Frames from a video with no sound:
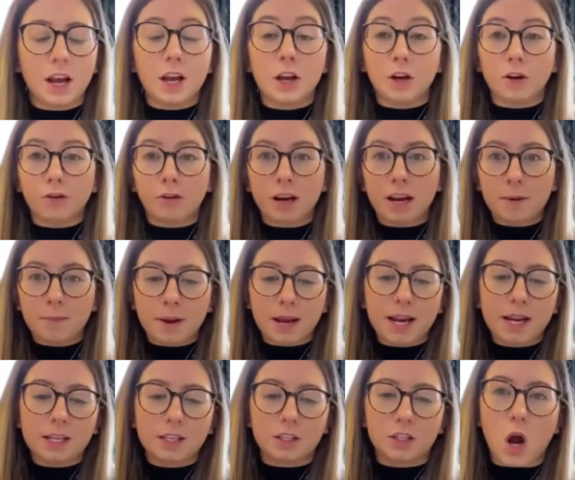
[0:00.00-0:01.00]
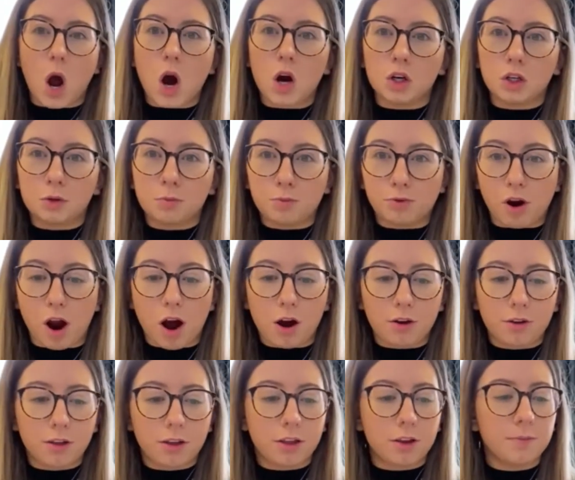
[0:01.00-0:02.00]
Creepy Scotch Broth
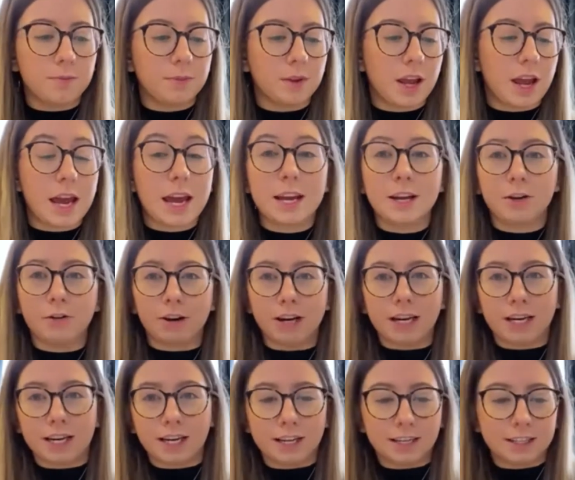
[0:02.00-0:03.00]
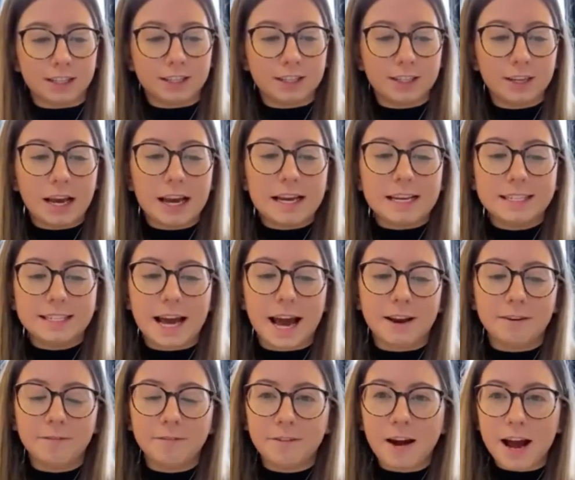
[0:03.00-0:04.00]
Ingredients
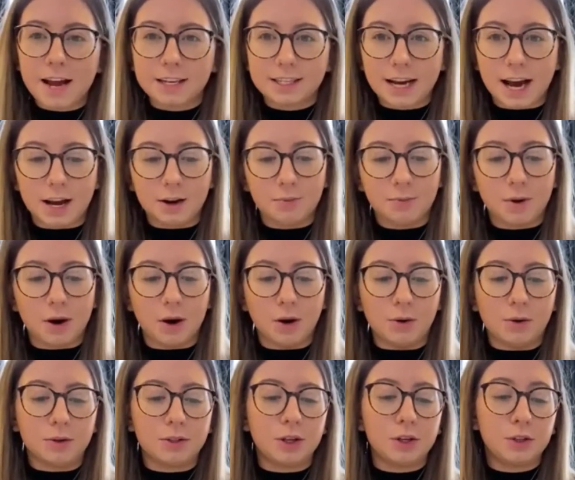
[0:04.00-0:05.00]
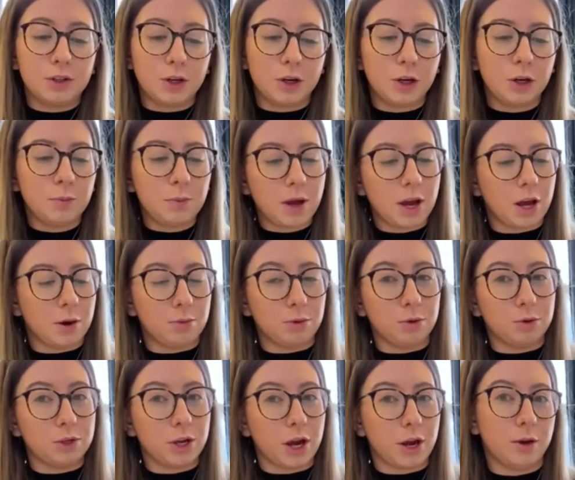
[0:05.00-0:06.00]
10 fat tadpoles, 2
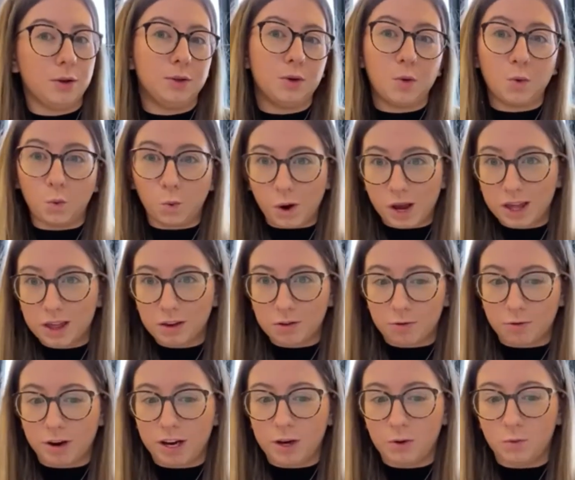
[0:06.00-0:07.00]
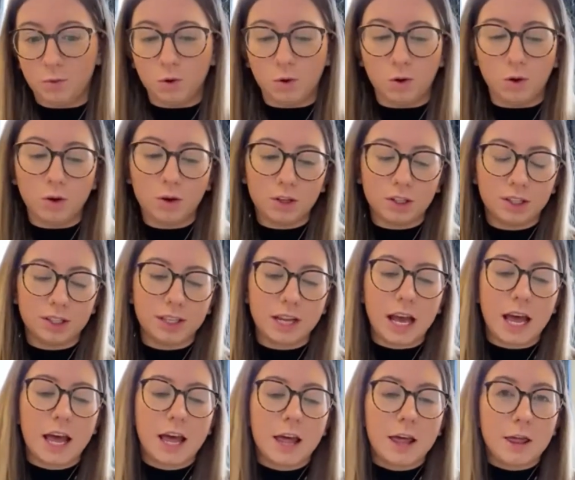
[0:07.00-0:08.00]
purple toads with green warts,
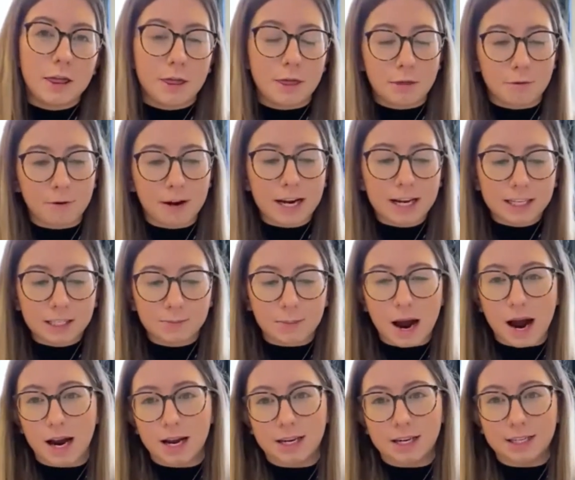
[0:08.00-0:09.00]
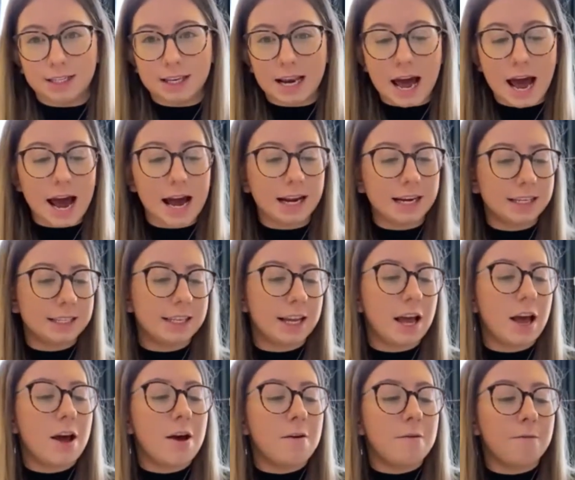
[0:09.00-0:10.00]
3 spiders' legs,
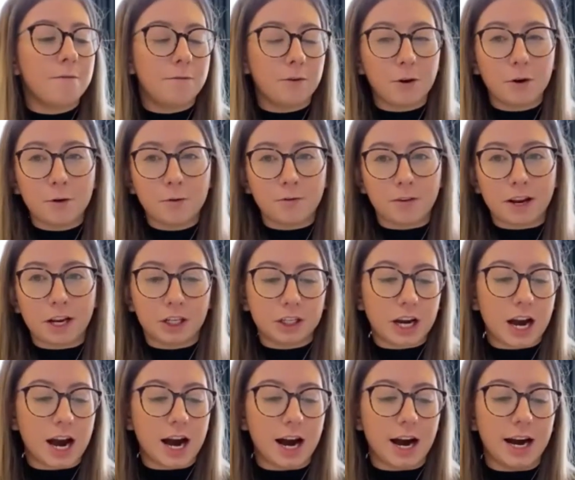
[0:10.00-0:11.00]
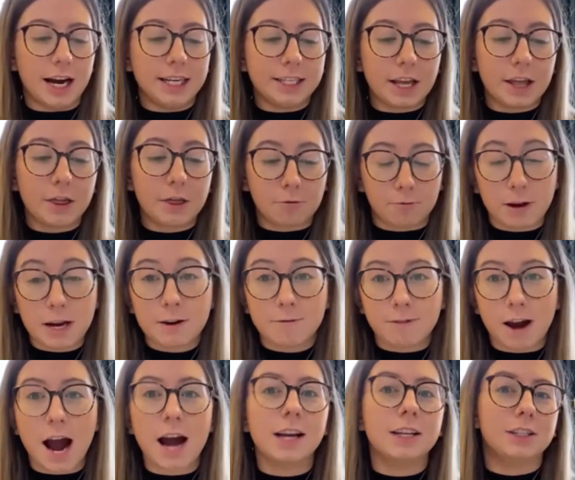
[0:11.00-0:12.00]
4 fish eyes, 3
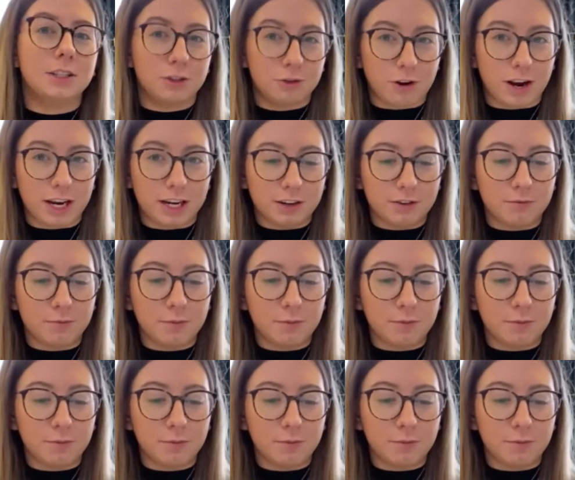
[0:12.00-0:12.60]
rats drained of